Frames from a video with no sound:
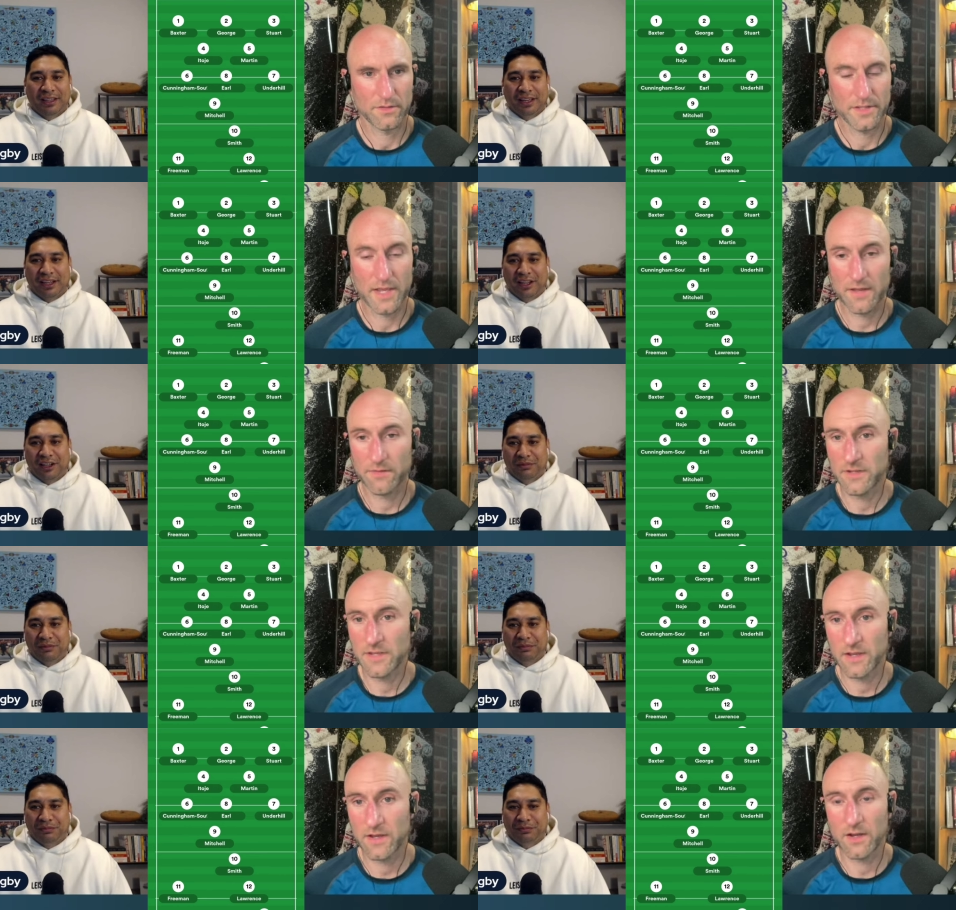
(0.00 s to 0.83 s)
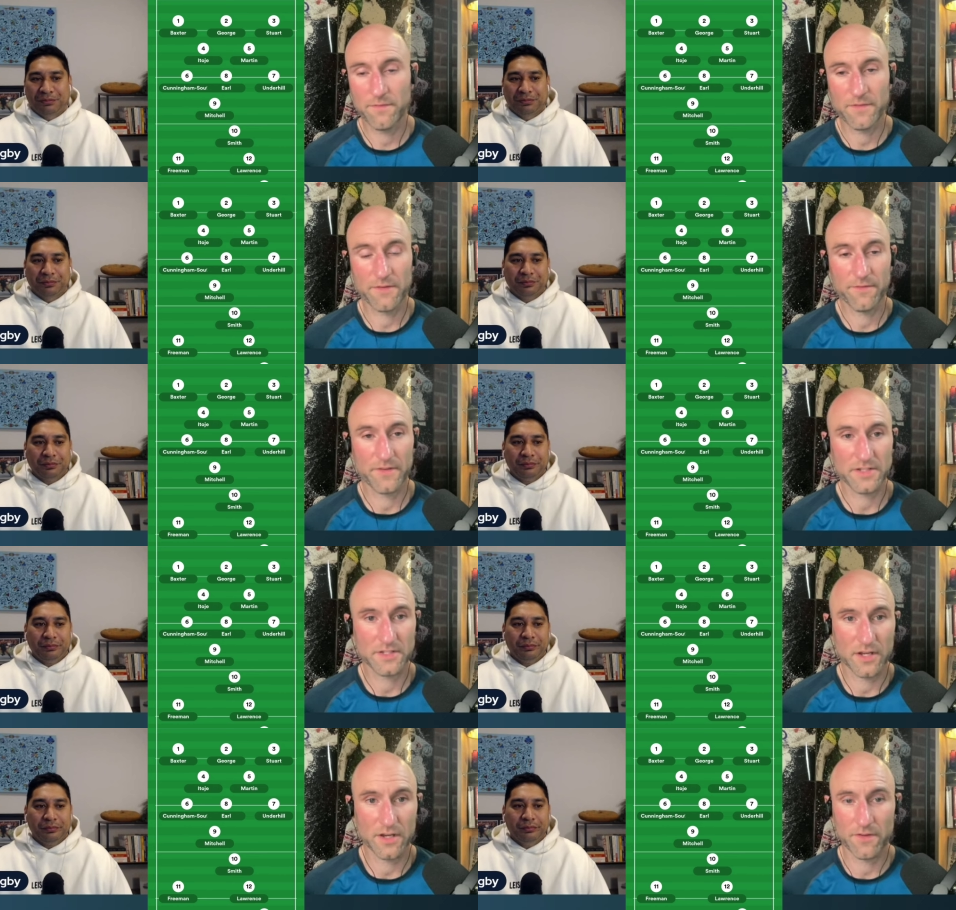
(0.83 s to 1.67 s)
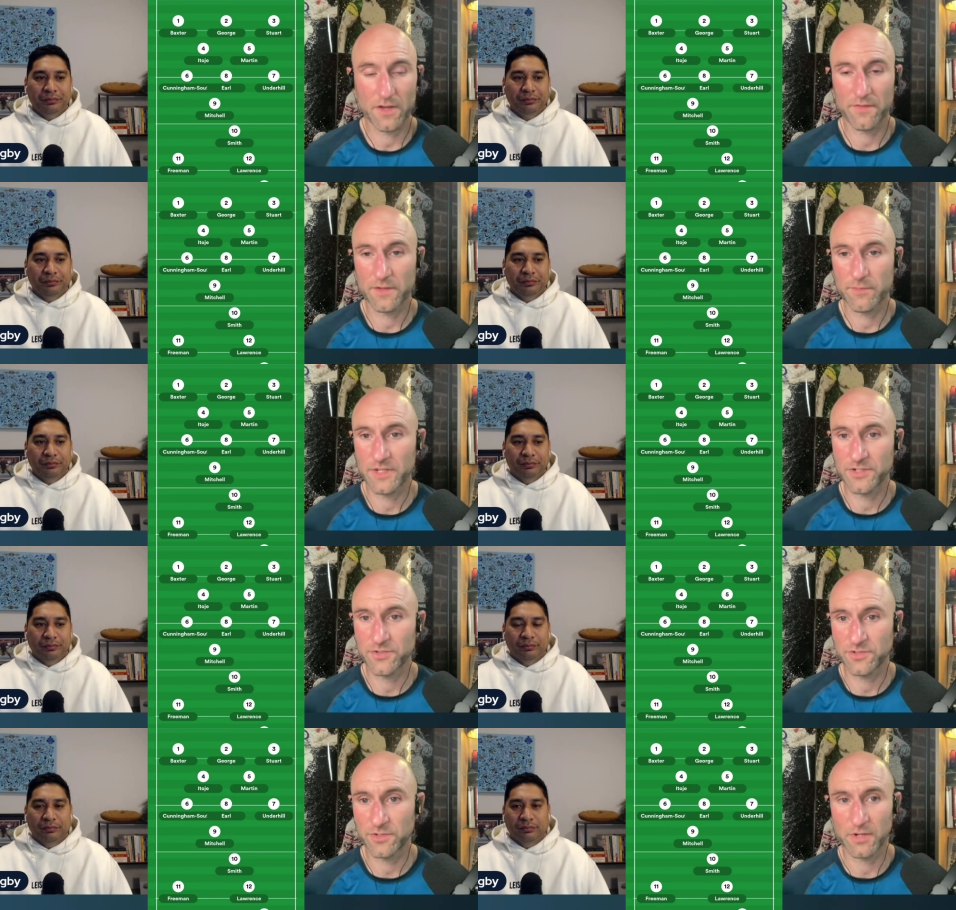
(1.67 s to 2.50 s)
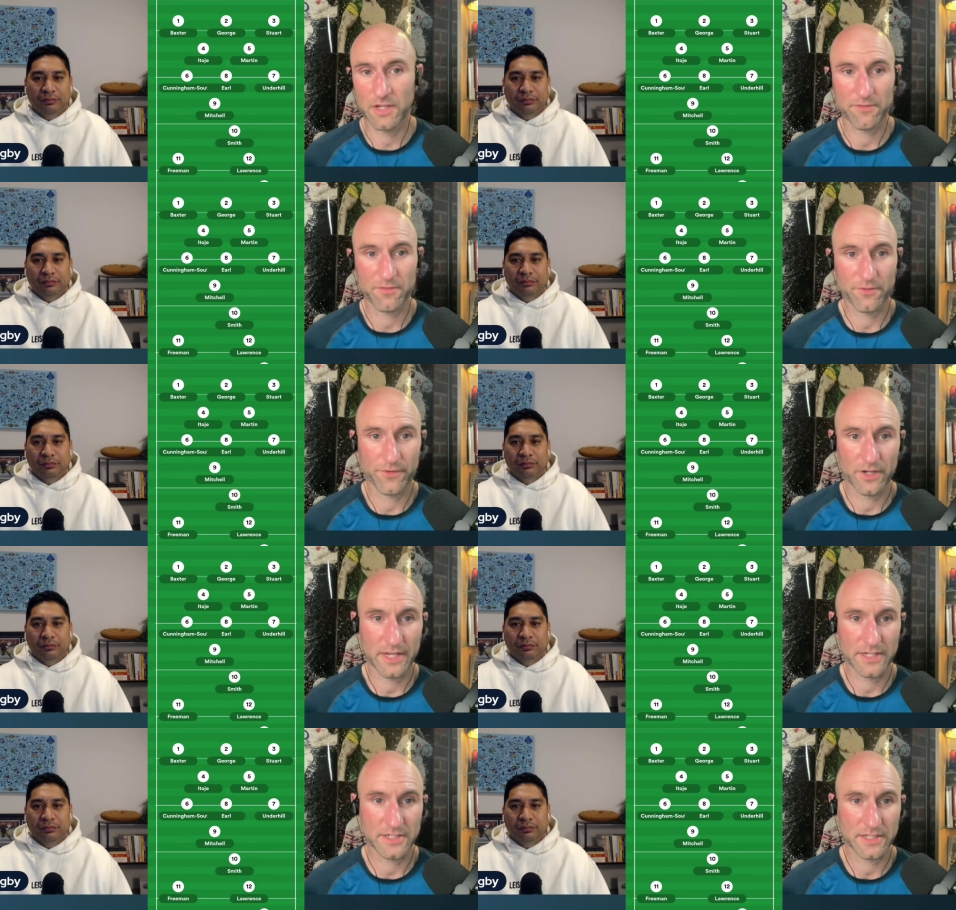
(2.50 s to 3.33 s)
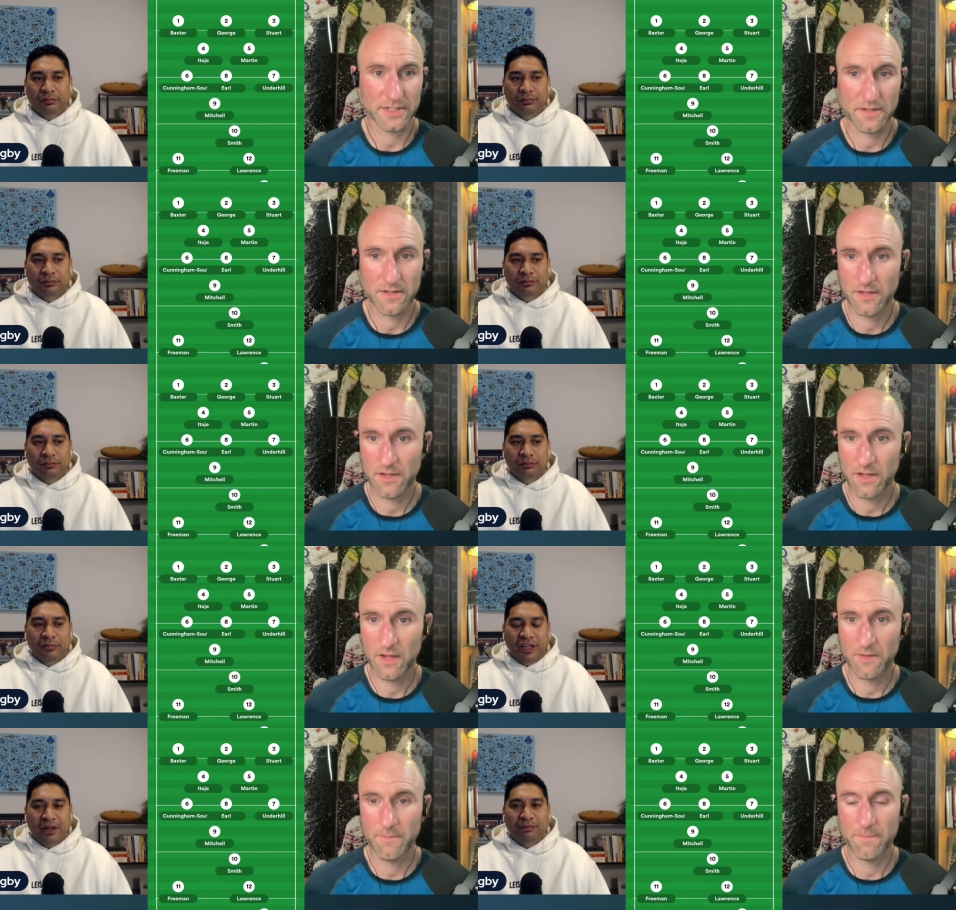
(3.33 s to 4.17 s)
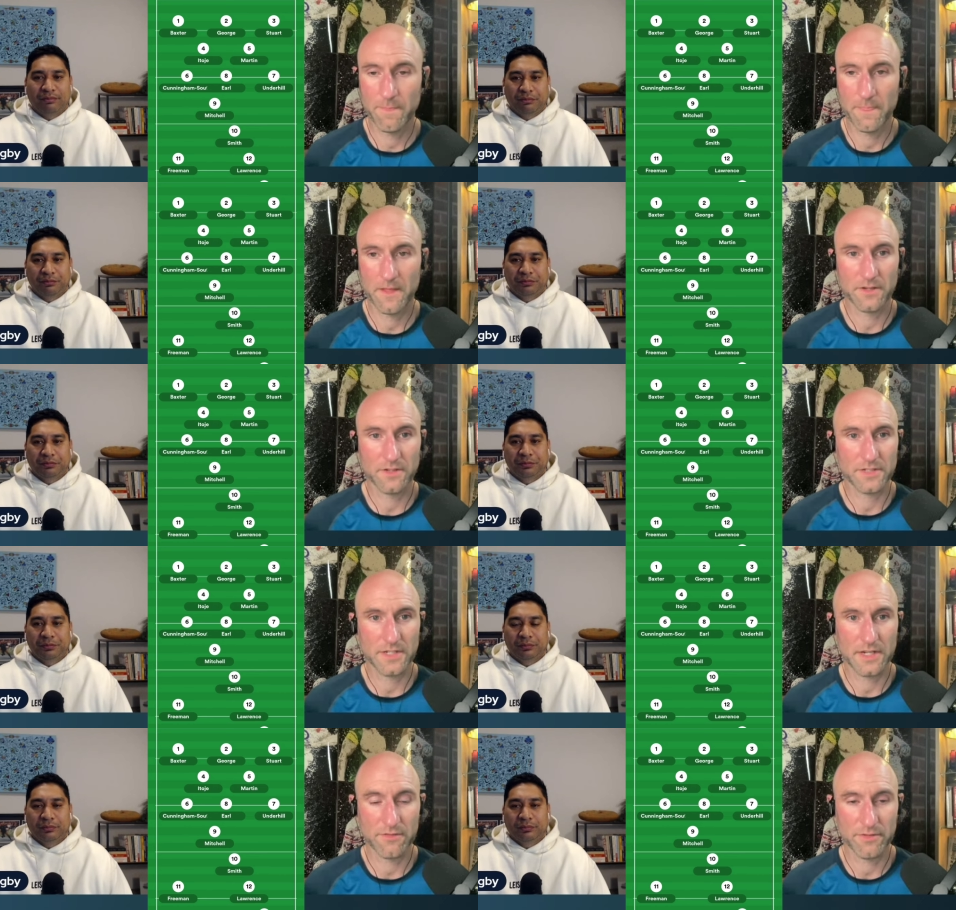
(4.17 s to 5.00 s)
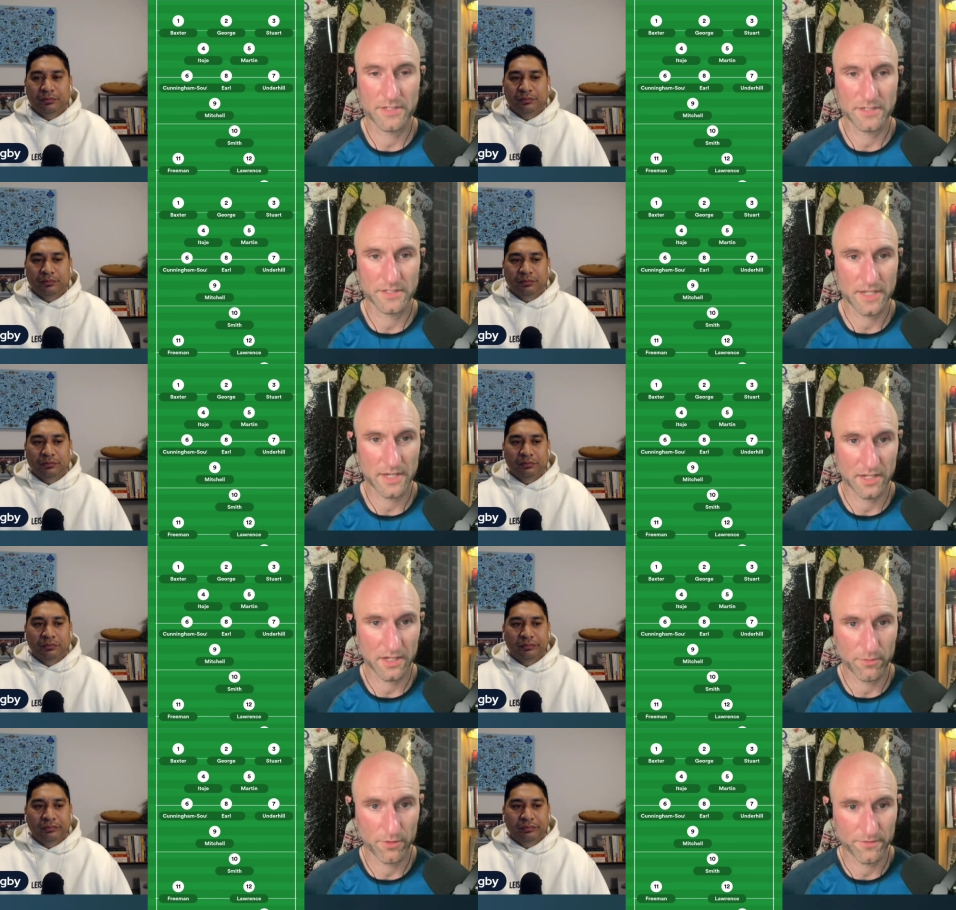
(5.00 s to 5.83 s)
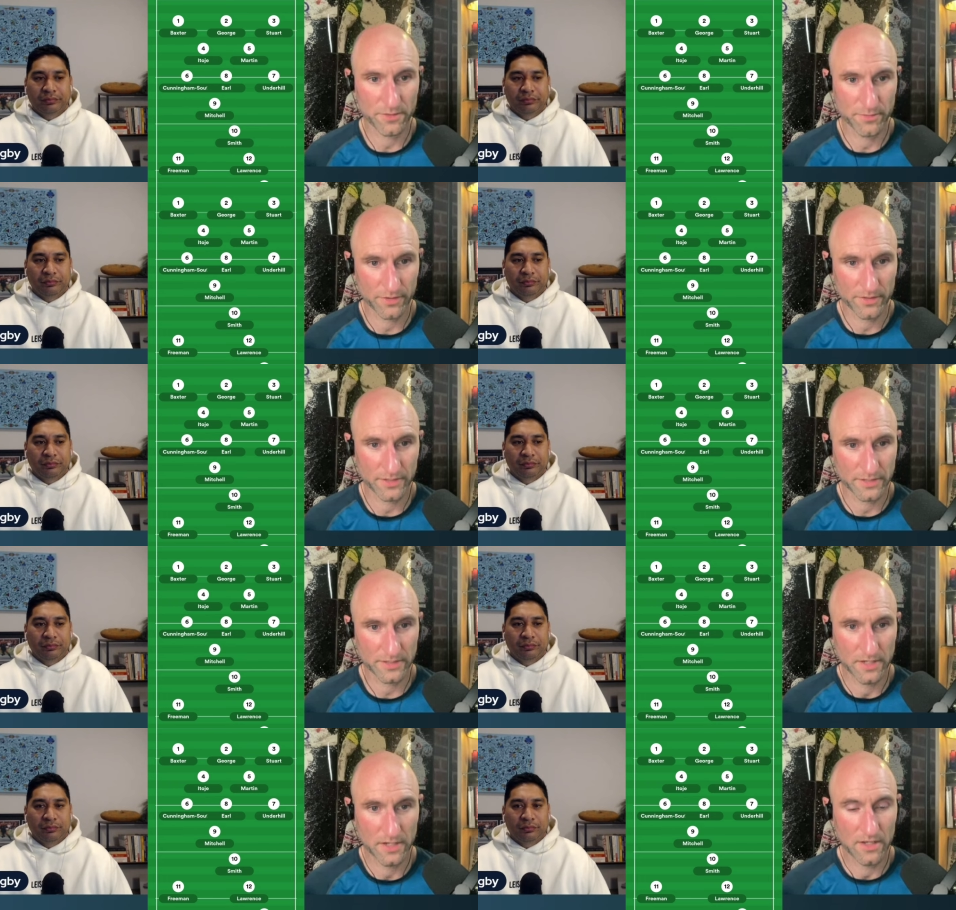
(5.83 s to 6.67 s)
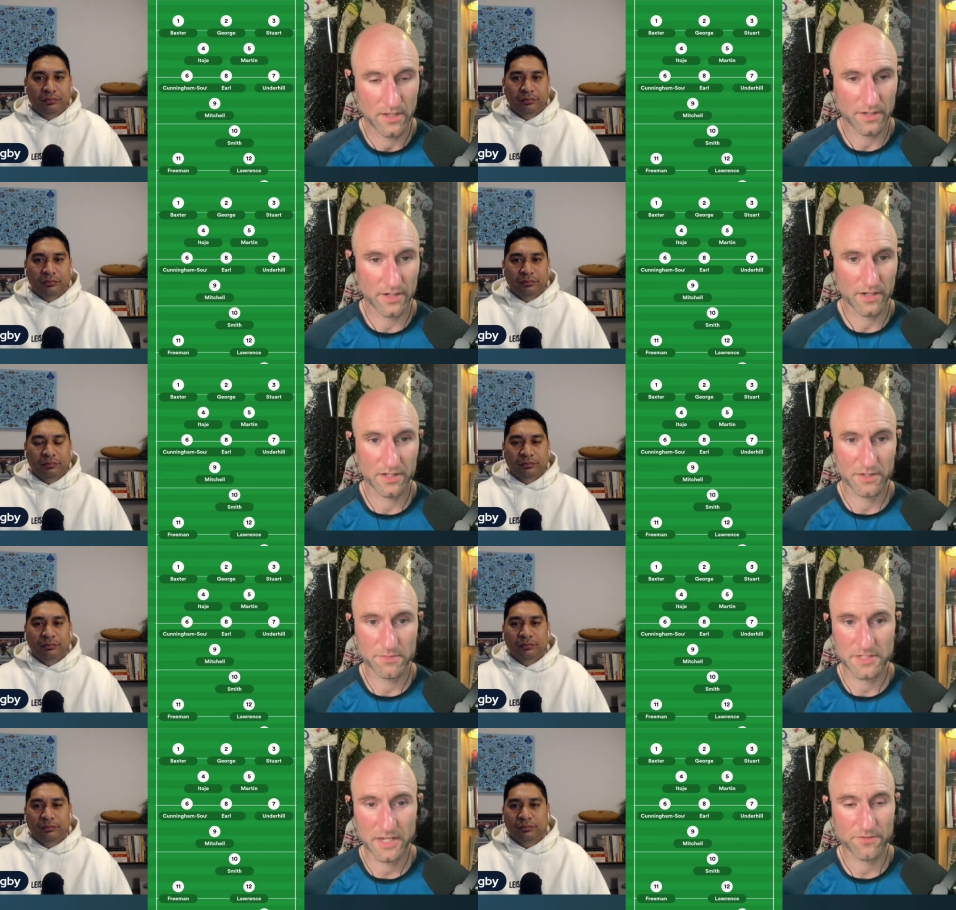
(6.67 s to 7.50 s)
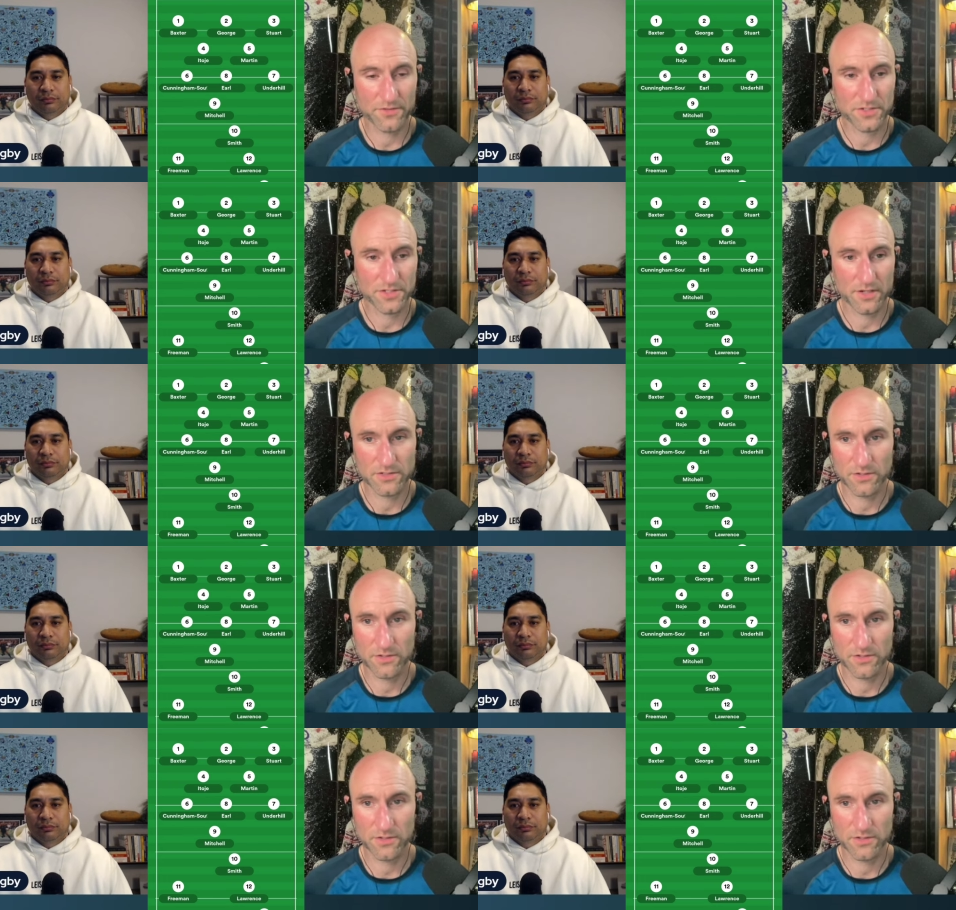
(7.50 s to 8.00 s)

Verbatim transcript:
Speaker 1: Yeah, um, yeah. If they're fit enough, I think Mitchell should play for the full eighty. Um, I don't see any reason taking him off, to be honest. And Cunningham South just go as